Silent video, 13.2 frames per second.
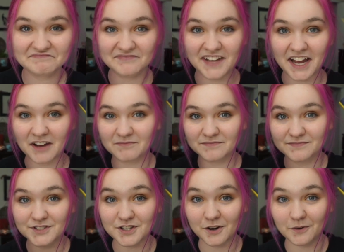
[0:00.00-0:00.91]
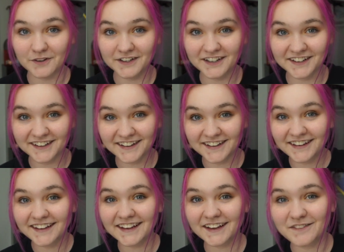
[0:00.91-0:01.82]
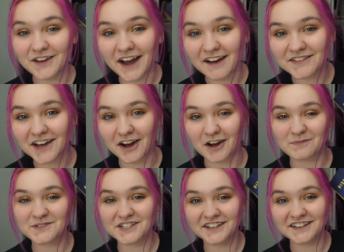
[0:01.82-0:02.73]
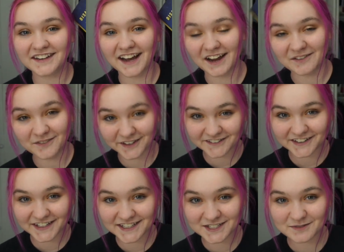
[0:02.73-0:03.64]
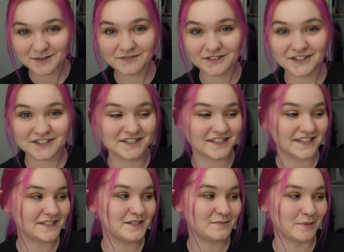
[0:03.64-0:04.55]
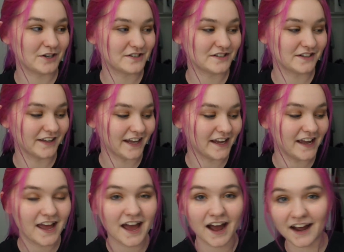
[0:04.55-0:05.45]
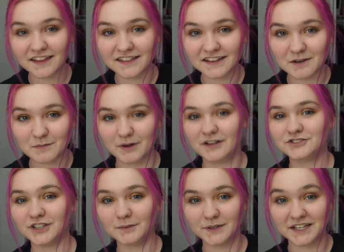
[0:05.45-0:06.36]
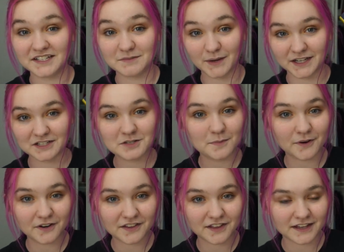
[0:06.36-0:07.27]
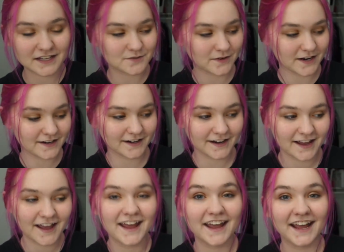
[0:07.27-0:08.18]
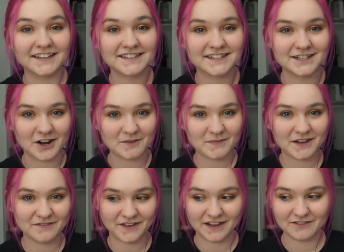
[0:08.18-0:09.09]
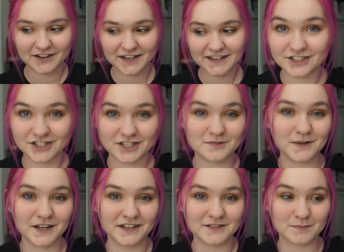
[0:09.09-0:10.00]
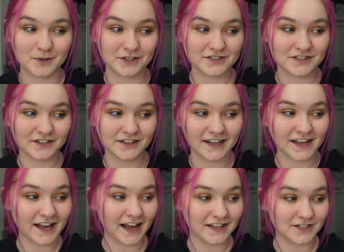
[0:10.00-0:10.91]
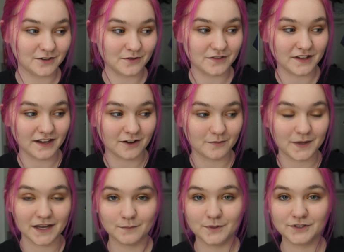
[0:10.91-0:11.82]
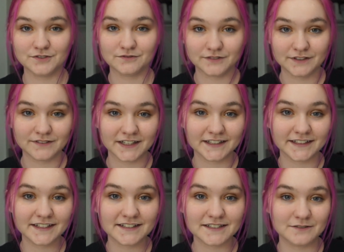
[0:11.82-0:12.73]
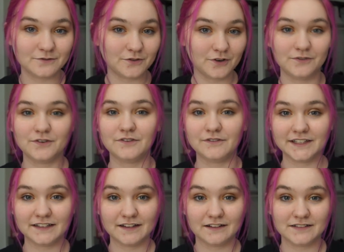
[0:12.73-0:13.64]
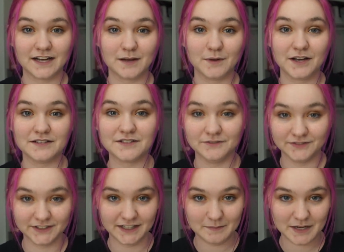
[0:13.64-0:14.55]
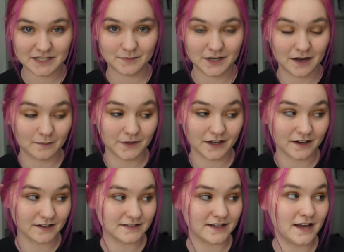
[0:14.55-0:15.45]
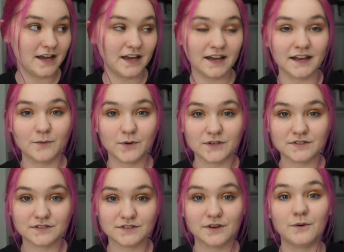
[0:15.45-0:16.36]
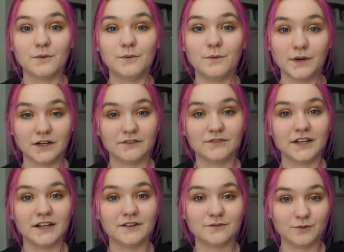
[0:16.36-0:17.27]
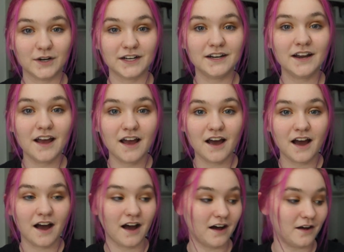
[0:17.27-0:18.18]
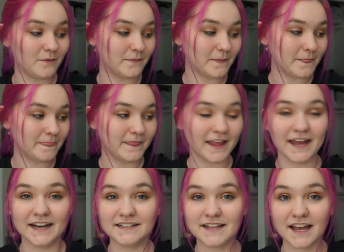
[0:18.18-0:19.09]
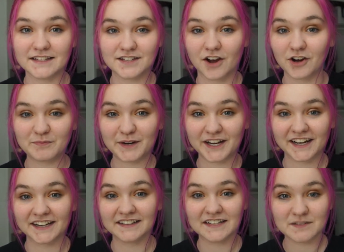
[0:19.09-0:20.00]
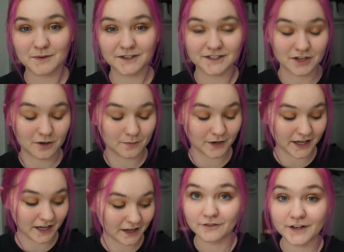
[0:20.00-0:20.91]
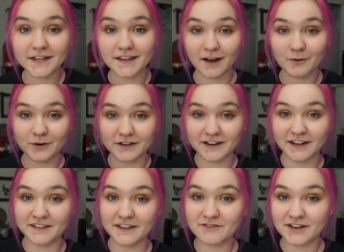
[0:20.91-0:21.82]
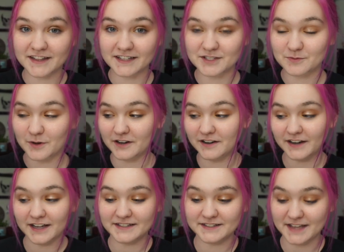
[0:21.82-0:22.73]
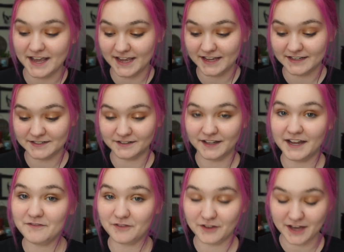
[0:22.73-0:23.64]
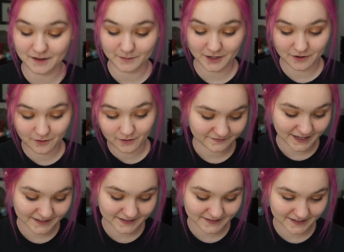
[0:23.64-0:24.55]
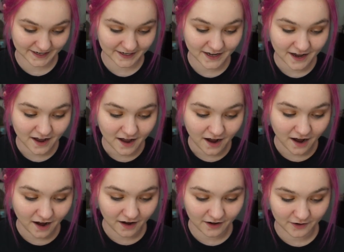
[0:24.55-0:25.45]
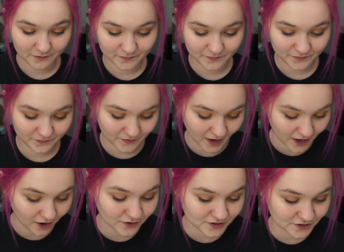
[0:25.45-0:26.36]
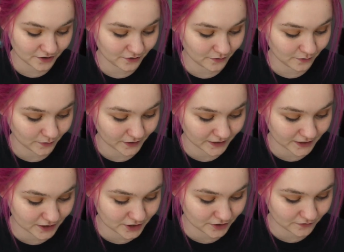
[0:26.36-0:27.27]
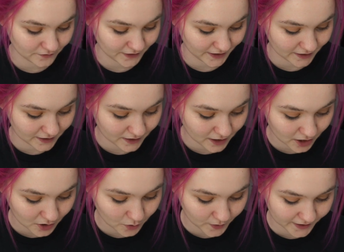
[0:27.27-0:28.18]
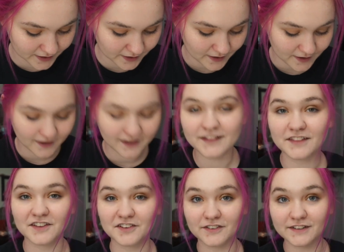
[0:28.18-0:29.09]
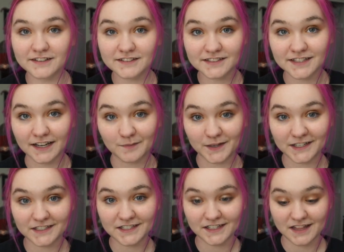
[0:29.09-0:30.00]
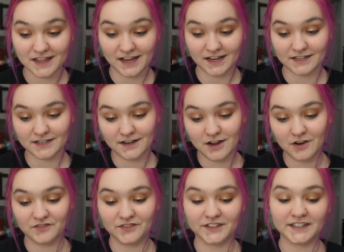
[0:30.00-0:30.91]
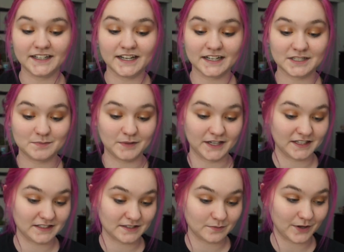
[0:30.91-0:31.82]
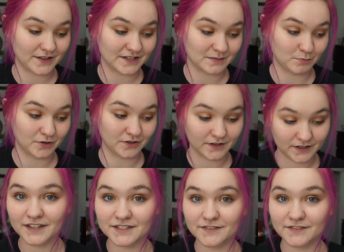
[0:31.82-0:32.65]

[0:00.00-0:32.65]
yeah, So if you have the option, I would read this one first. This is personally, I think, Paul Tremblay's best book that he's written. It's not my favorite, just because personally, I don't think I'll be able to reread this in full for a really long time because it really messed me up because it was so wonderfully written. And it's heartbreaking. This book is heartbreaking. Read that one and then read this one. It's a delightful cameo. That's insane. I also wanted to read a quick little segment that really explains why this book is